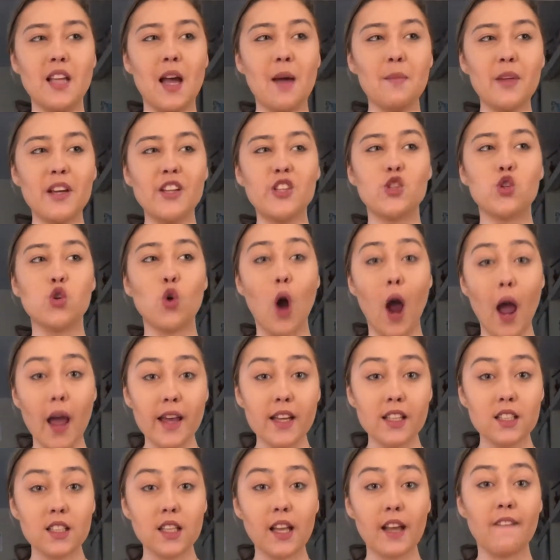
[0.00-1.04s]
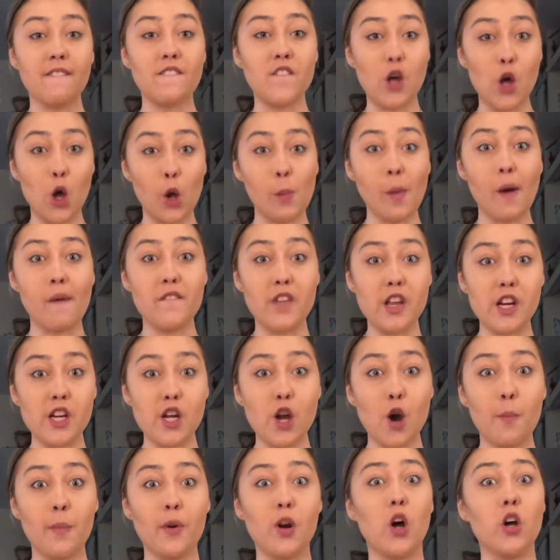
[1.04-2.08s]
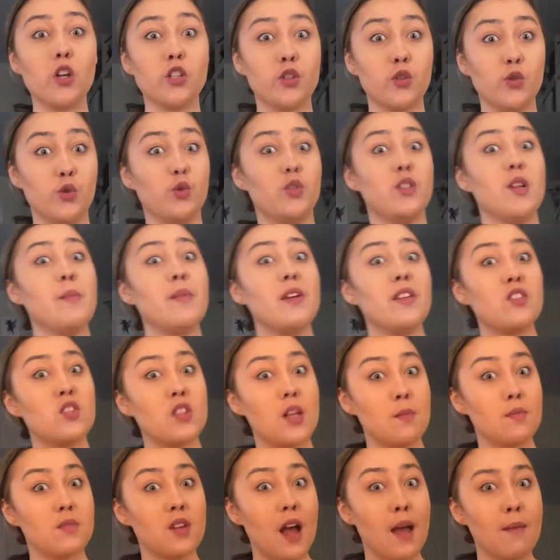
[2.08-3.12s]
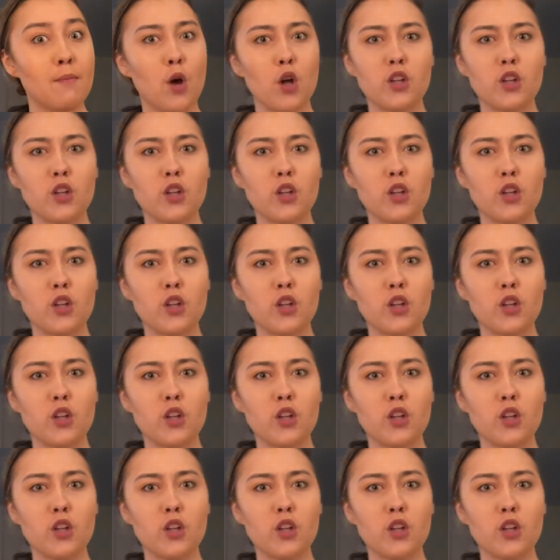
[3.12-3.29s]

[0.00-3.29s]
I'm like trying to like film a video but also do something at the same time.